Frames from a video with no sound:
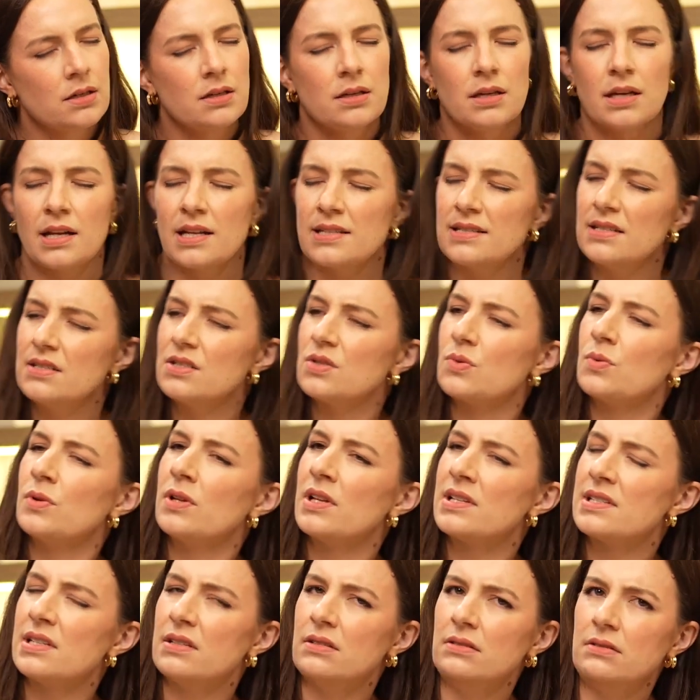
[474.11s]
And I said to Will, I
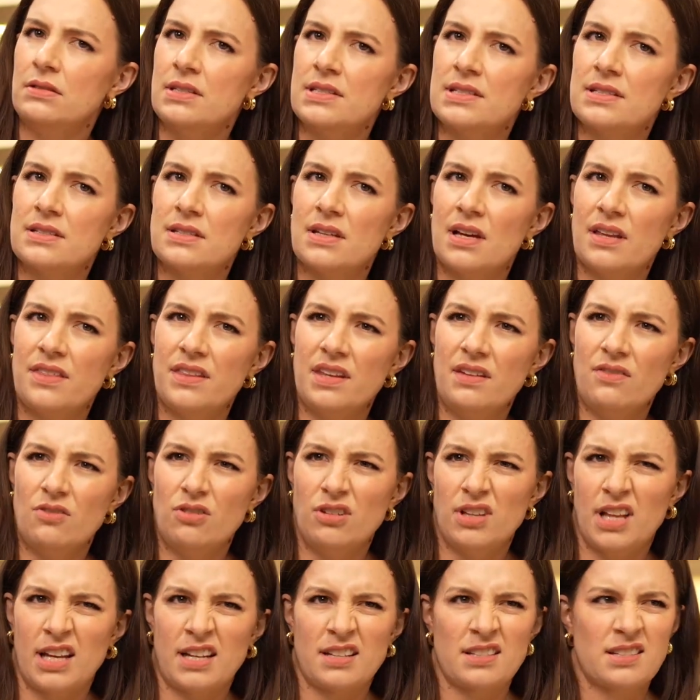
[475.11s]
was like, I think I've got
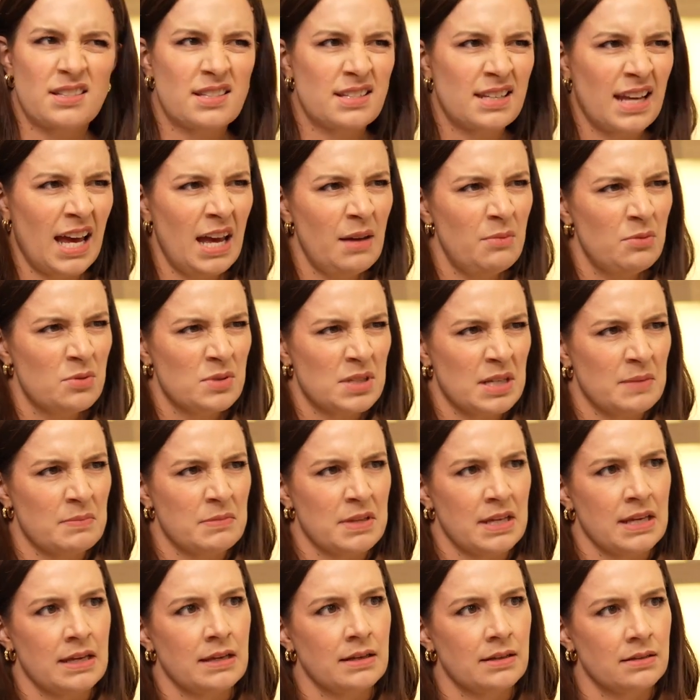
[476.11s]
like a scab or
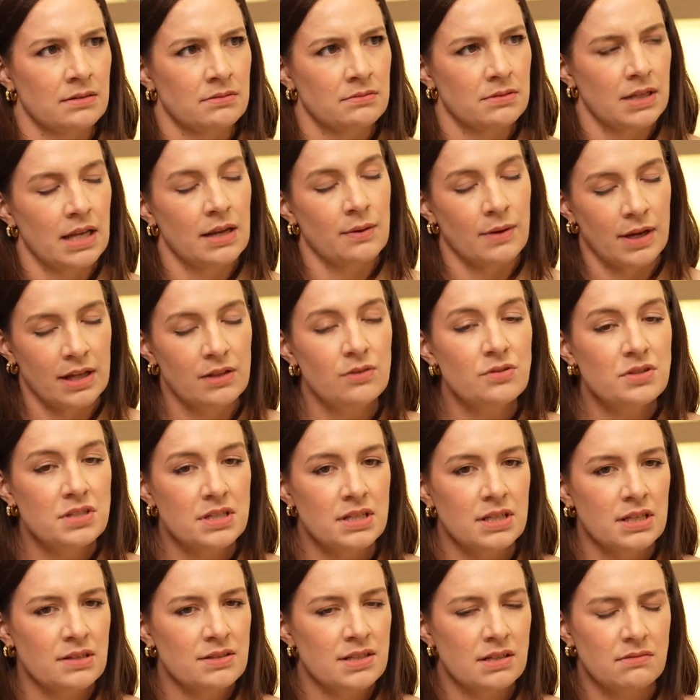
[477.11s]
something. And anyway, he looked at it and
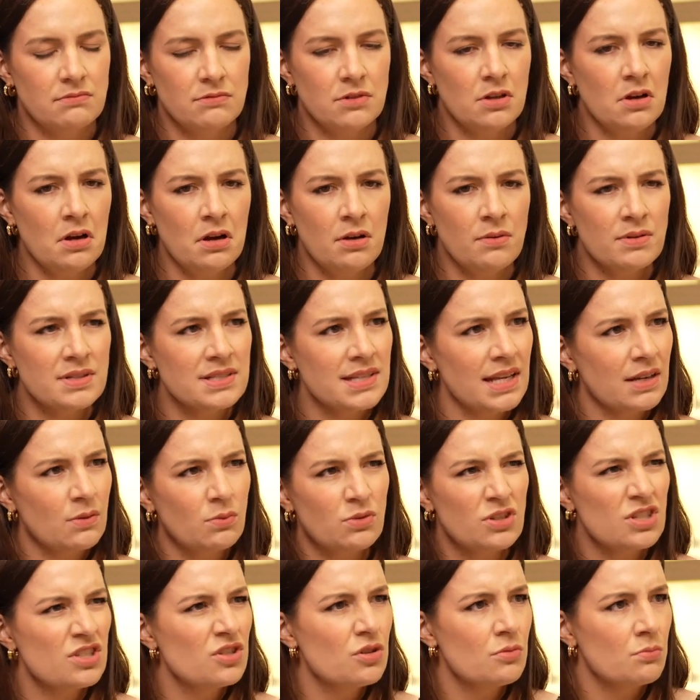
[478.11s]
he was like, no, it's like
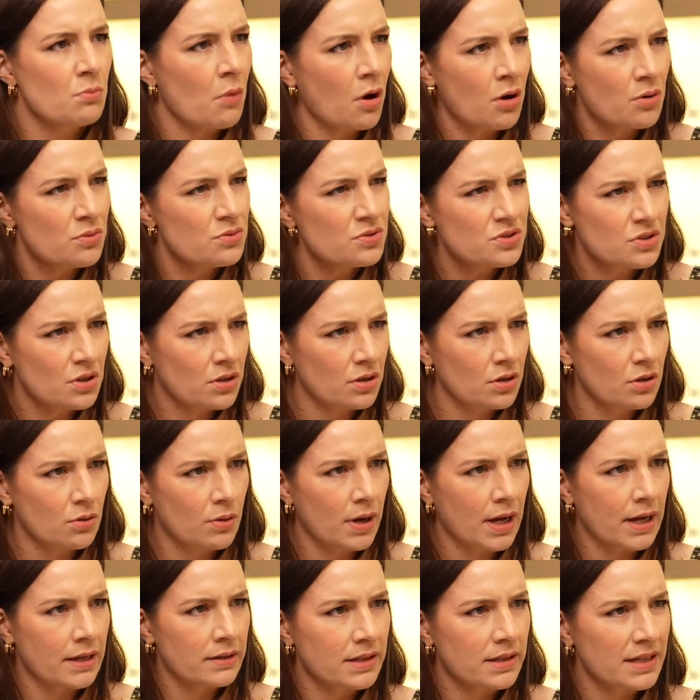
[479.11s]
just your mole's gone
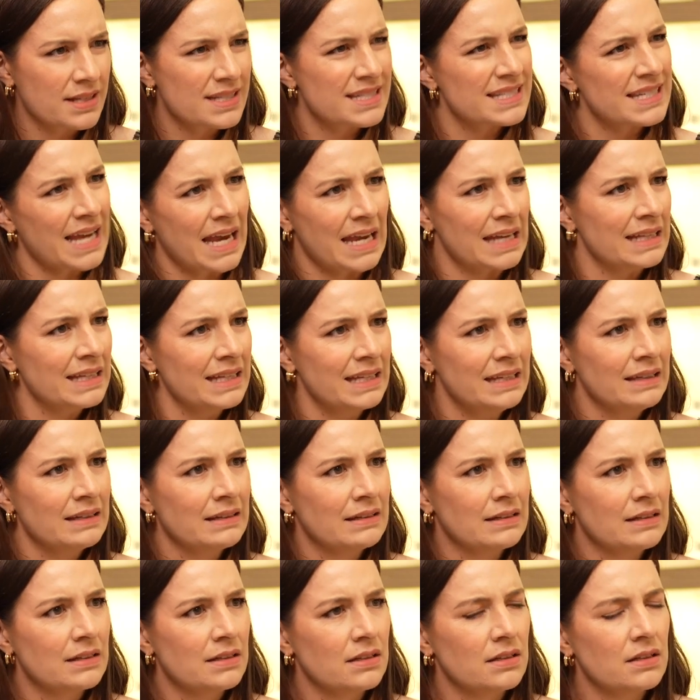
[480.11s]
quite scaly.
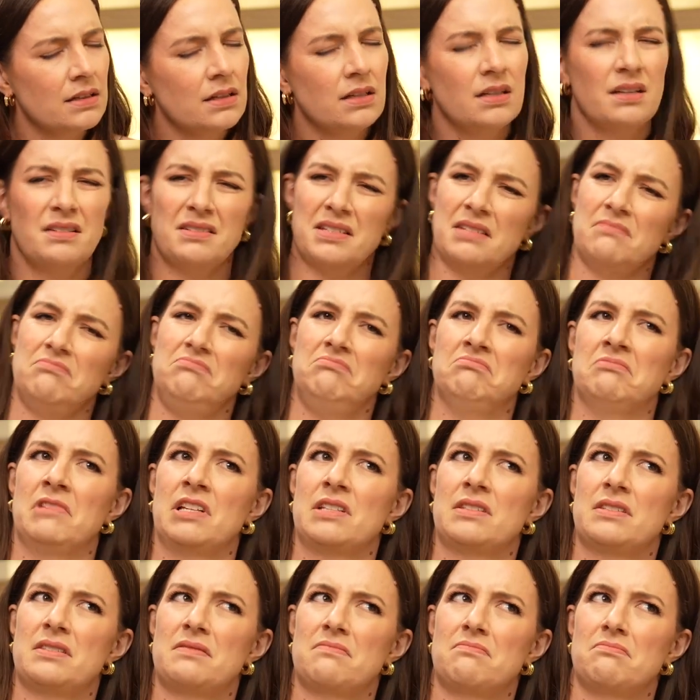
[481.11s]
And I was like,
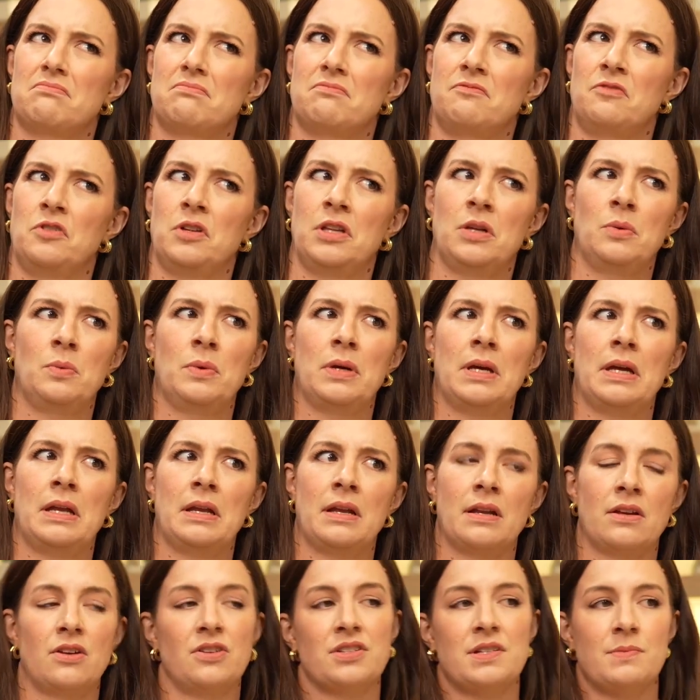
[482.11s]
that's really weird.
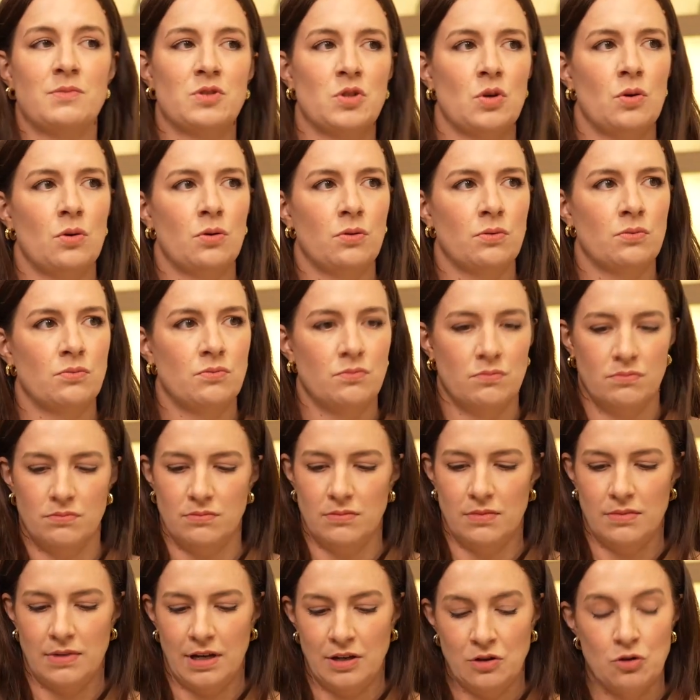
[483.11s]
And because I
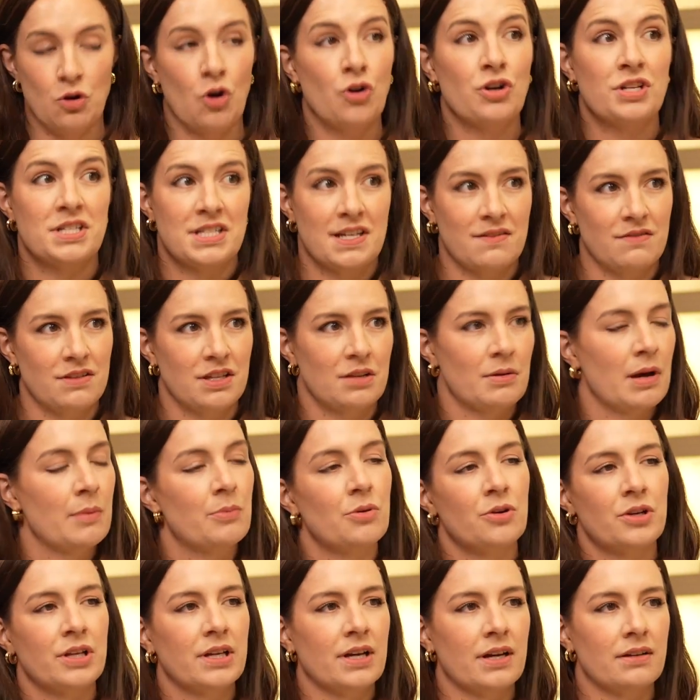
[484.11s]
noticed everything in my
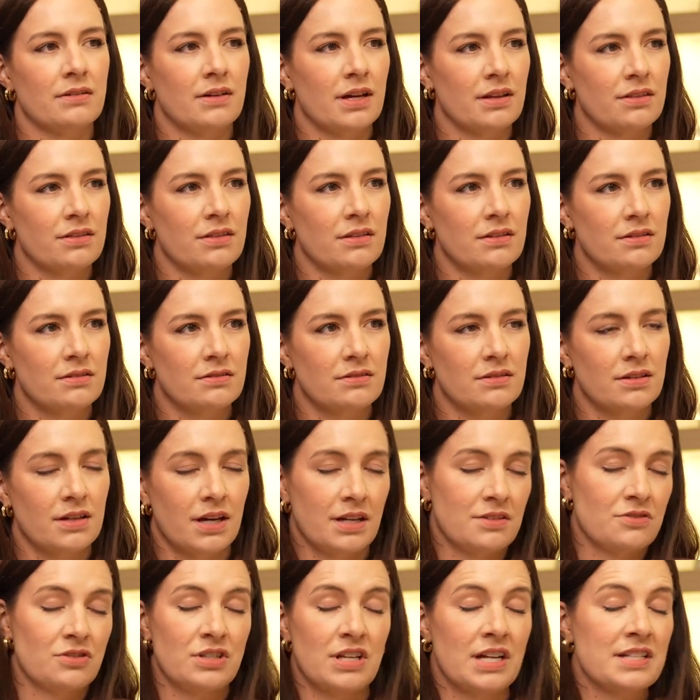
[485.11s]
body, I
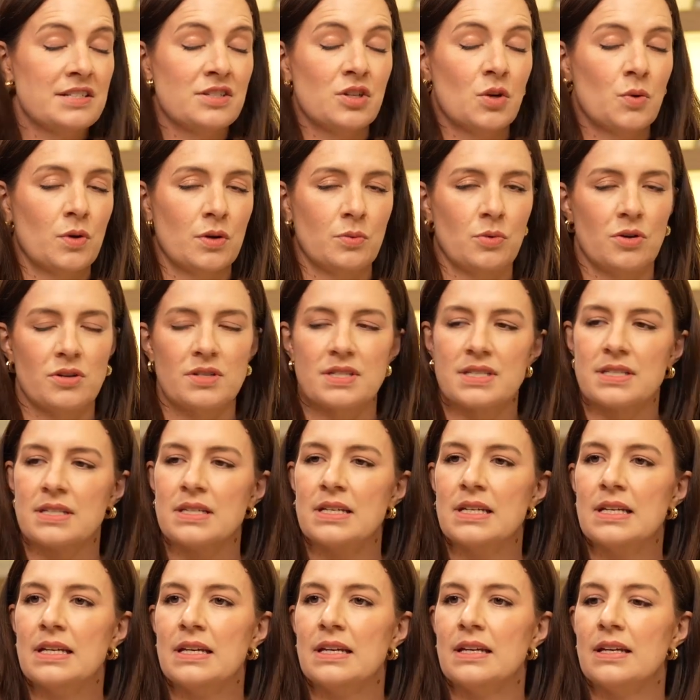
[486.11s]
didn't know what it was.
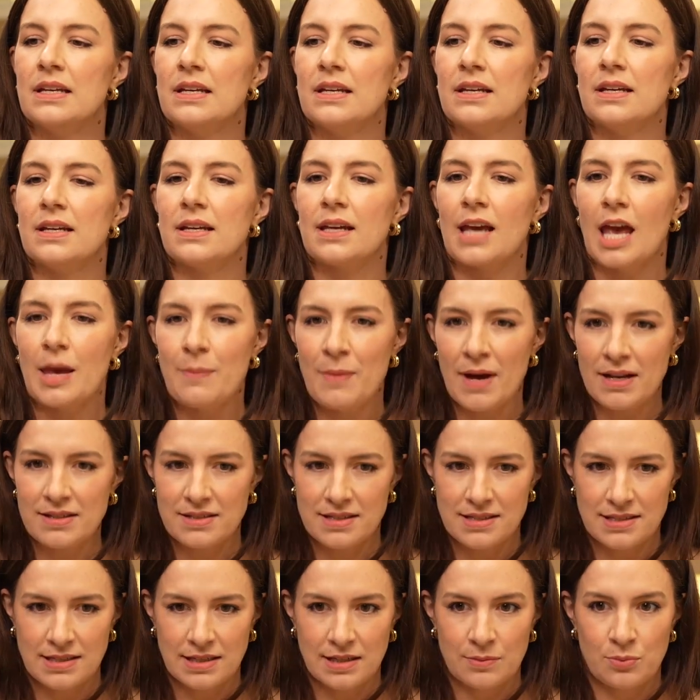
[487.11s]
Came back to
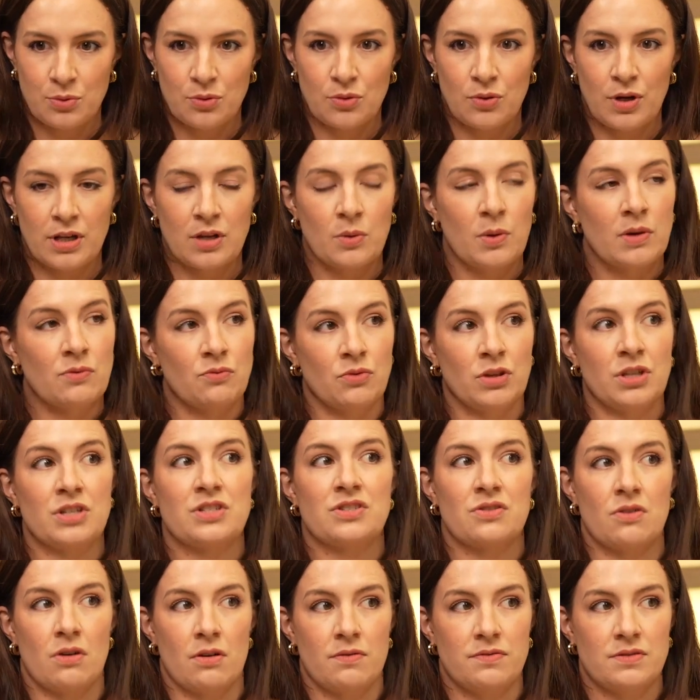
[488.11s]
Singapore, and it went really
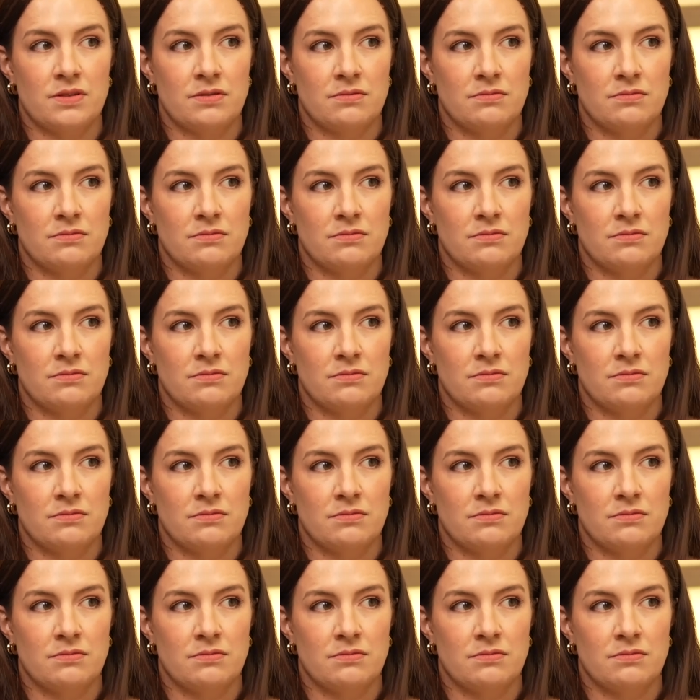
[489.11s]
soft.